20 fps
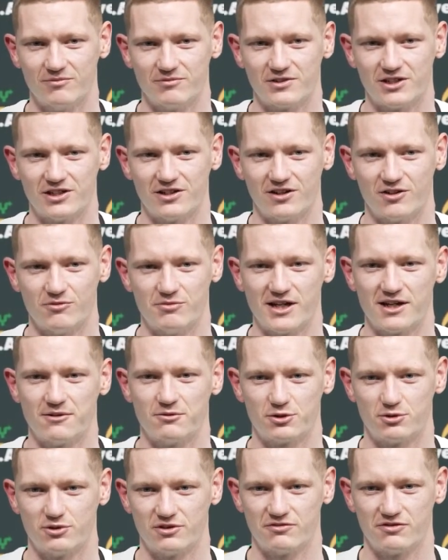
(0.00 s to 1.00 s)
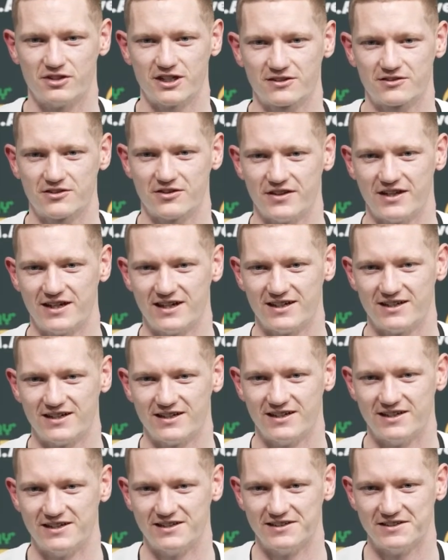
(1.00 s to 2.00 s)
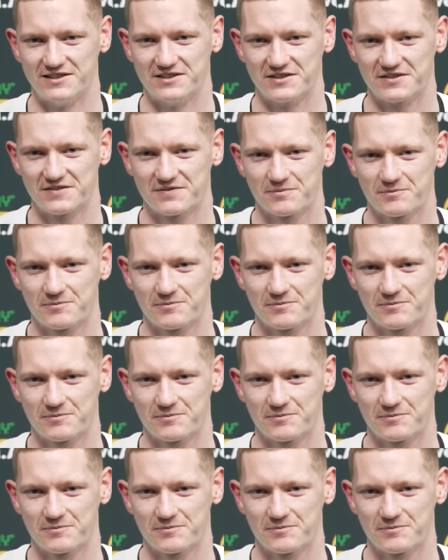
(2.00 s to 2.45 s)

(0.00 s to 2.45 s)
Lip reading: you know, be able to reflect on that and